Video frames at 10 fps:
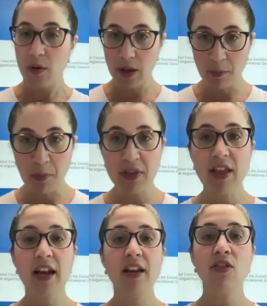Well, put
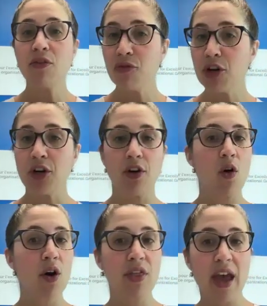that in the footer
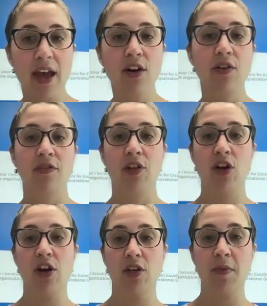or the header of the
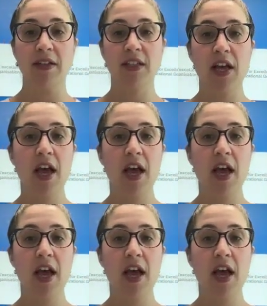document.